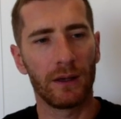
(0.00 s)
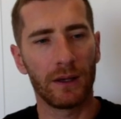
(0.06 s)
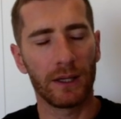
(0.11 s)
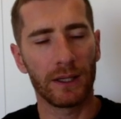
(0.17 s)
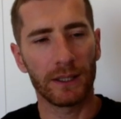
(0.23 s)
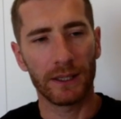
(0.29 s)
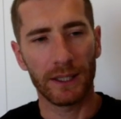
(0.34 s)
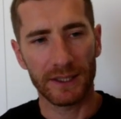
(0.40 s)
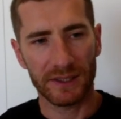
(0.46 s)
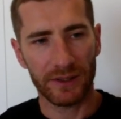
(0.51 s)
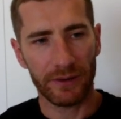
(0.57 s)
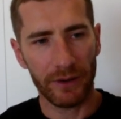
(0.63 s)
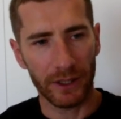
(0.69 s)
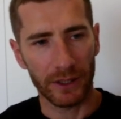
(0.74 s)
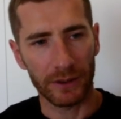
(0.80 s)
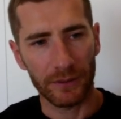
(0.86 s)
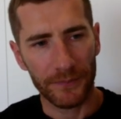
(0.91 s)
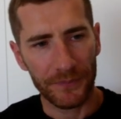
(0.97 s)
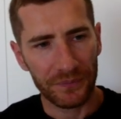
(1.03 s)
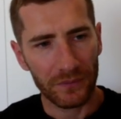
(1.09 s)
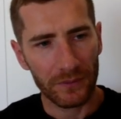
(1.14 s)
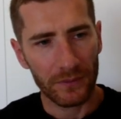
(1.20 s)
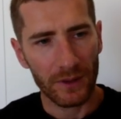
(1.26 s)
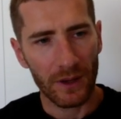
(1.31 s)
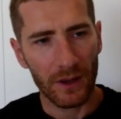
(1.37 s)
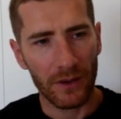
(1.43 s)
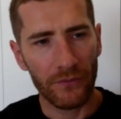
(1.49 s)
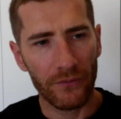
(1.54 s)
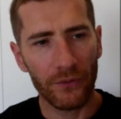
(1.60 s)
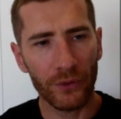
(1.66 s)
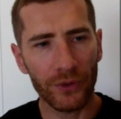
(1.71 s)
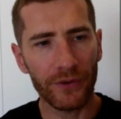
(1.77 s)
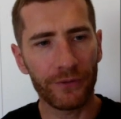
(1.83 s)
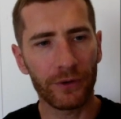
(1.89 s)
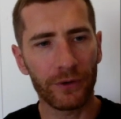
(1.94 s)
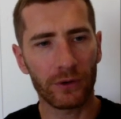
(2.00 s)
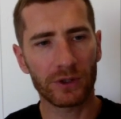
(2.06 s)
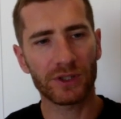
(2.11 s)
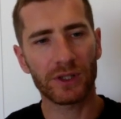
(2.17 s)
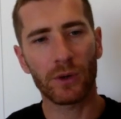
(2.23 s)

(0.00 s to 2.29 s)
Let's read. For the first